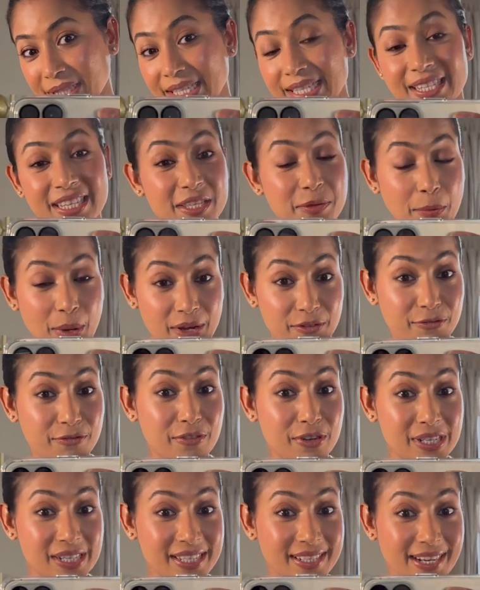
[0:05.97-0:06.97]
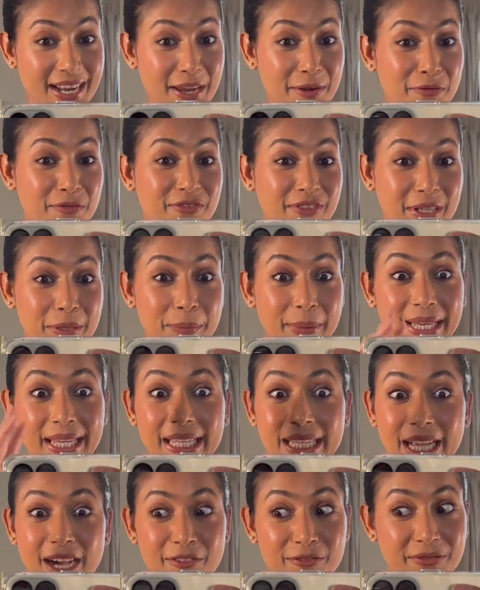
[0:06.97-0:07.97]
This is my first time
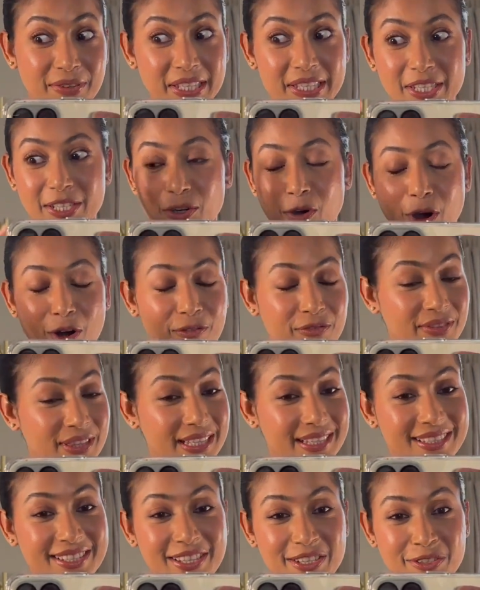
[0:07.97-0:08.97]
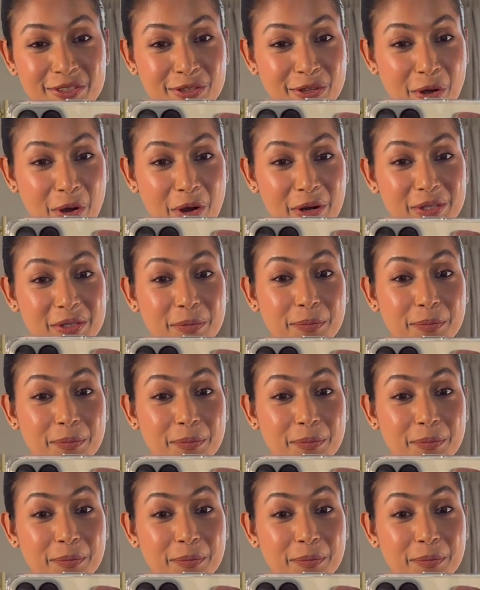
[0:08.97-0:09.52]
filming a video of this sort,